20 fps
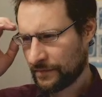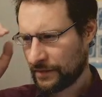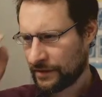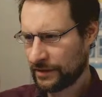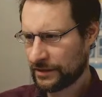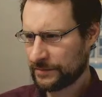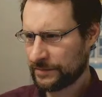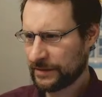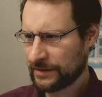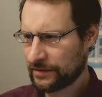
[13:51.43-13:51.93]

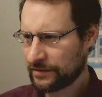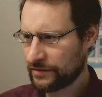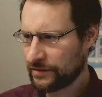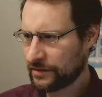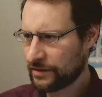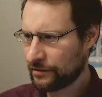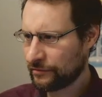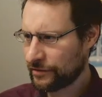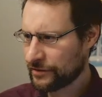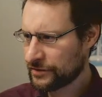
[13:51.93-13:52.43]
Expected
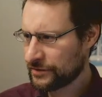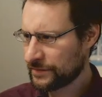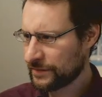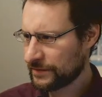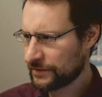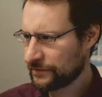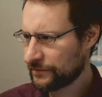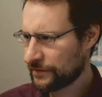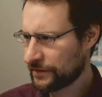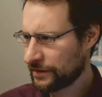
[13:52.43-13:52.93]
declaration
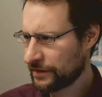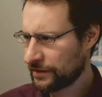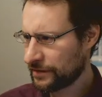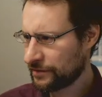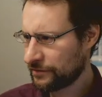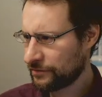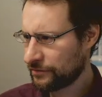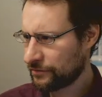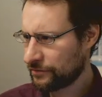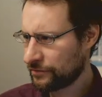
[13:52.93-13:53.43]

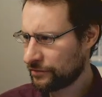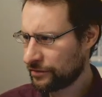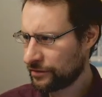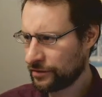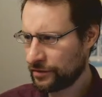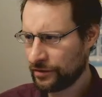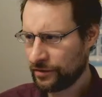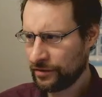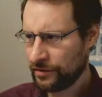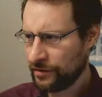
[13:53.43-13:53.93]
specifier
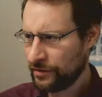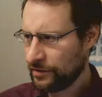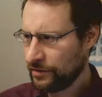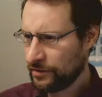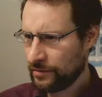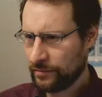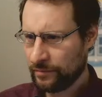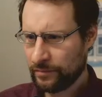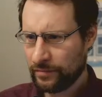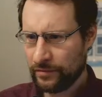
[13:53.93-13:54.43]
or
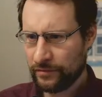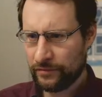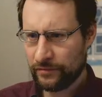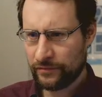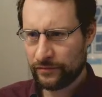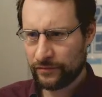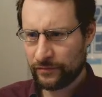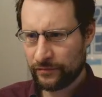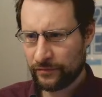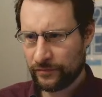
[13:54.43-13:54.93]

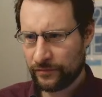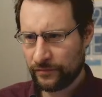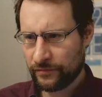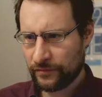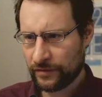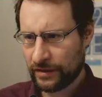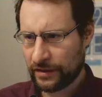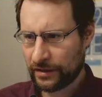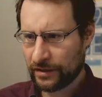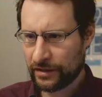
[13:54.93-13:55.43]
before.
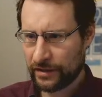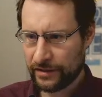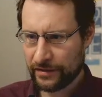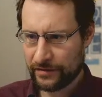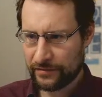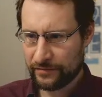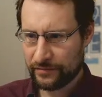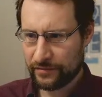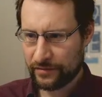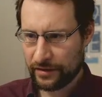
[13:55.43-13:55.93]
I
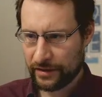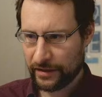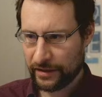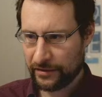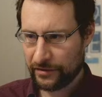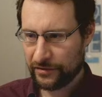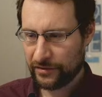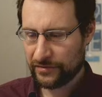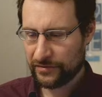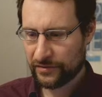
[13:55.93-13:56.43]

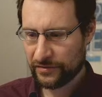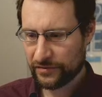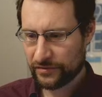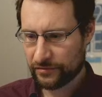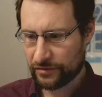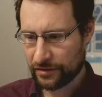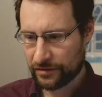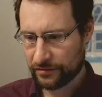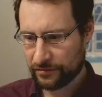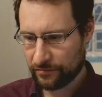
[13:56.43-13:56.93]
edited the
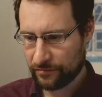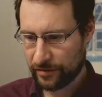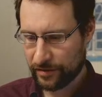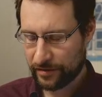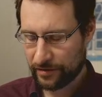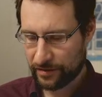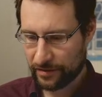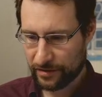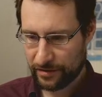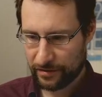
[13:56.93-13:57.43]
structure way.